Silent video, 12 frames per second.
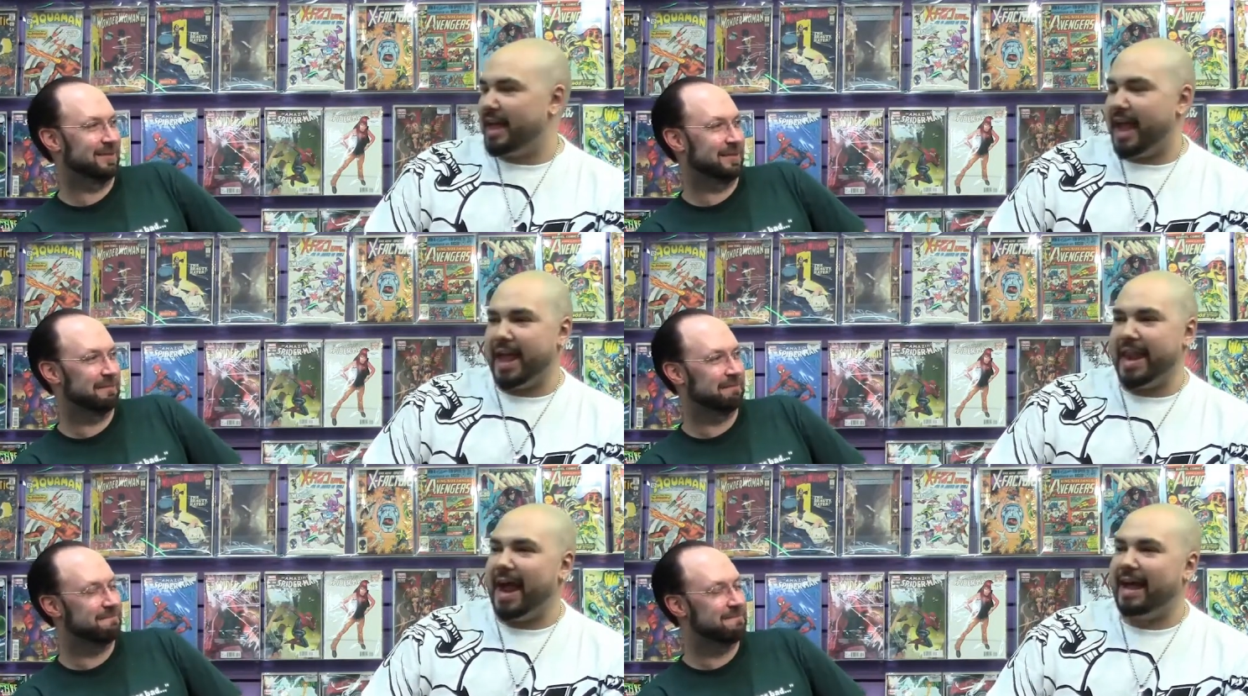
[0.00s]

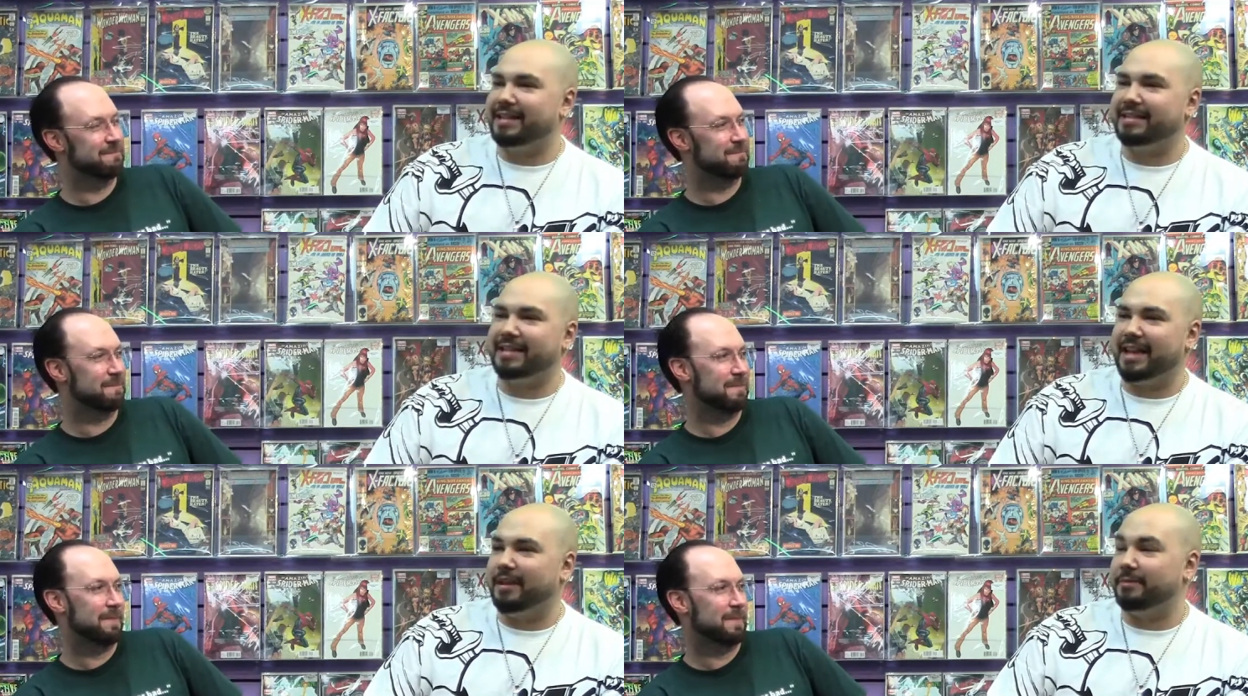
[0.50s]
Speaker 1: and I
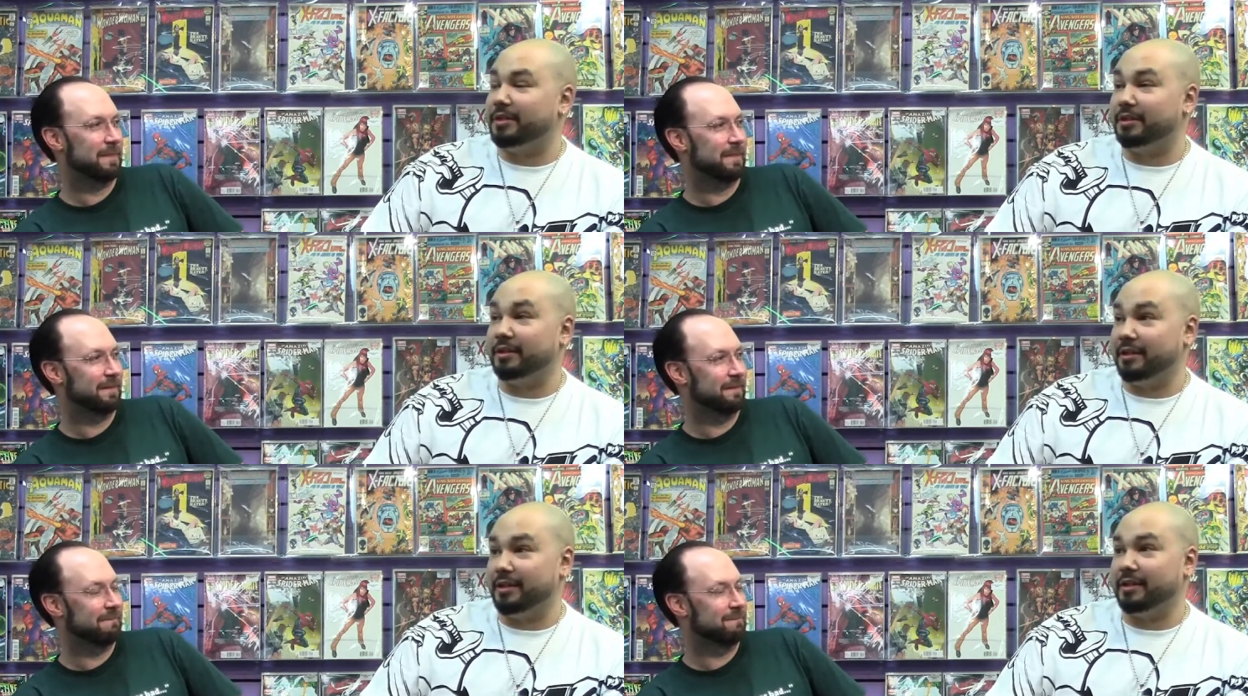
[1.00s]
stayed up
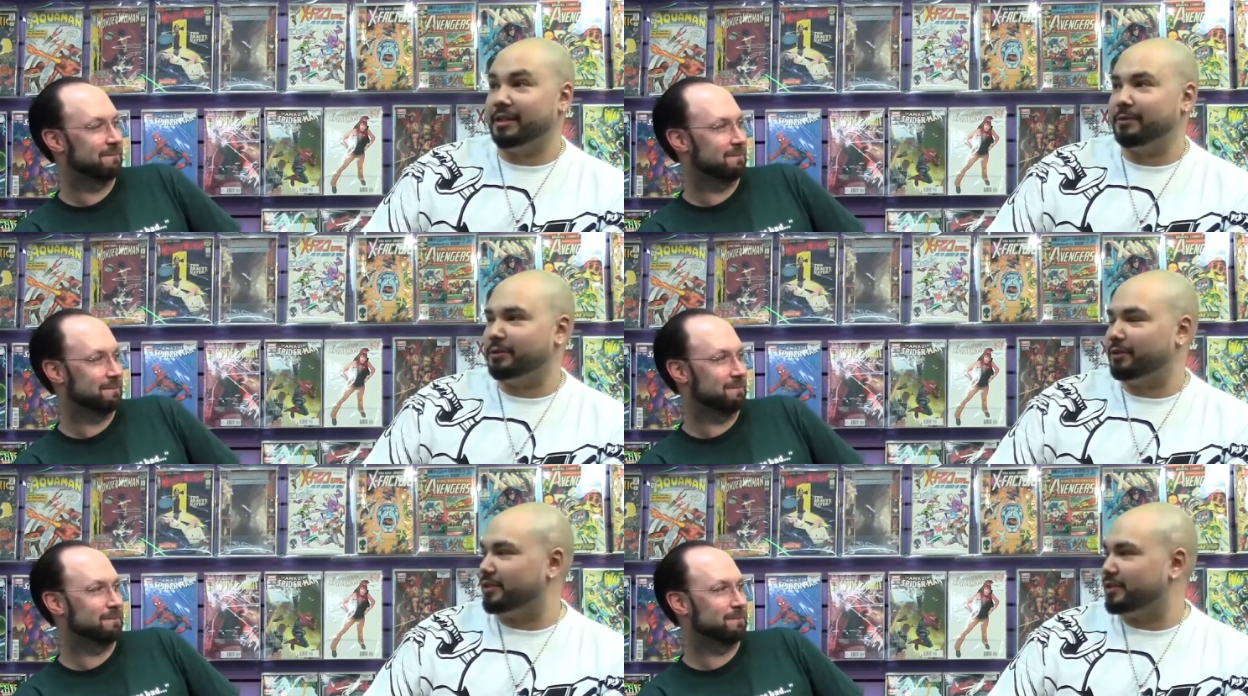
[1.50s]
there. Luckily, it was
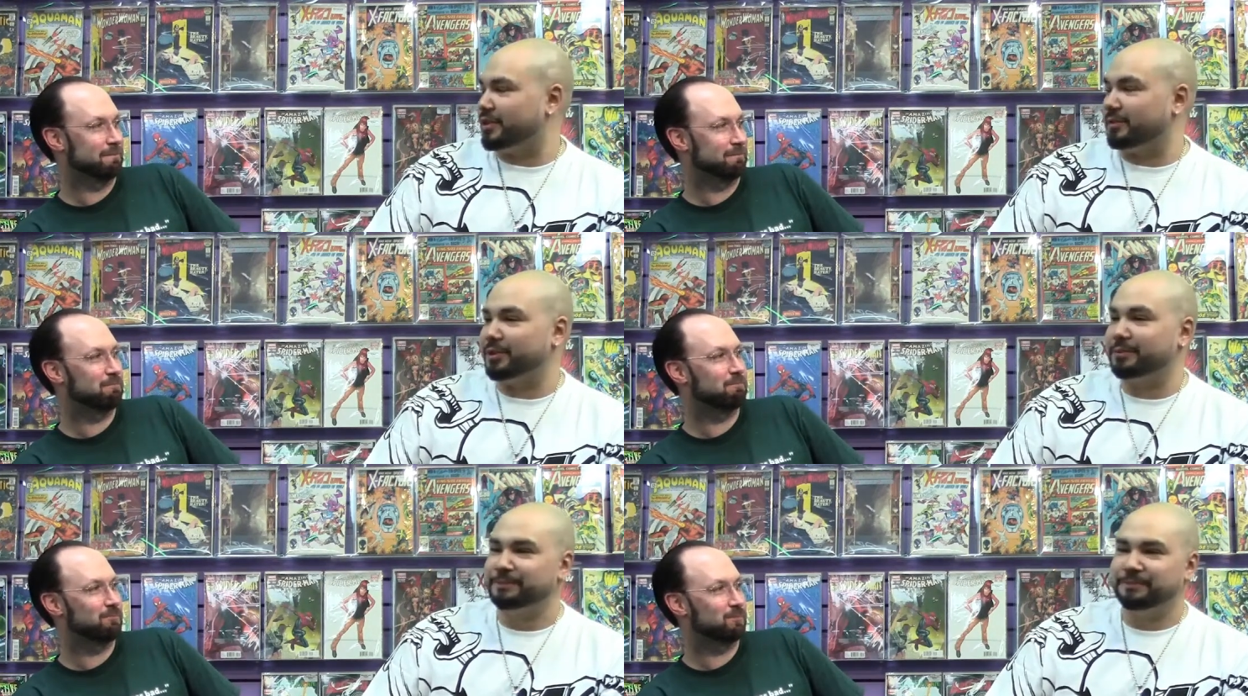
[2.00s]
during the summer.